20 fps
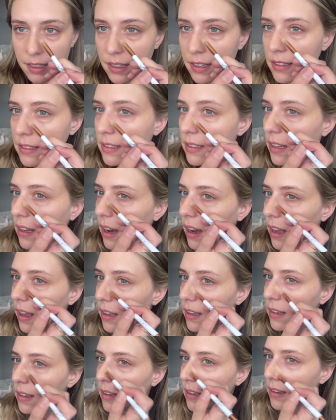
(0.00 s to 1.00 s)
It's not
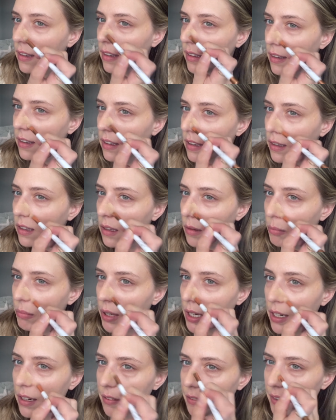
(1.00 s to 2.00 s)

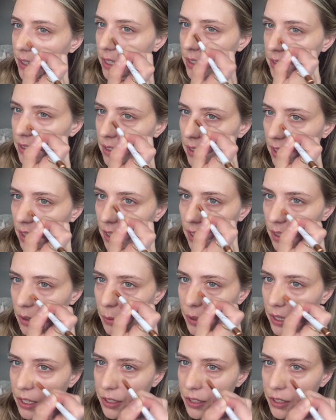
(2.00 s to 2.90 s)
perfect in any way,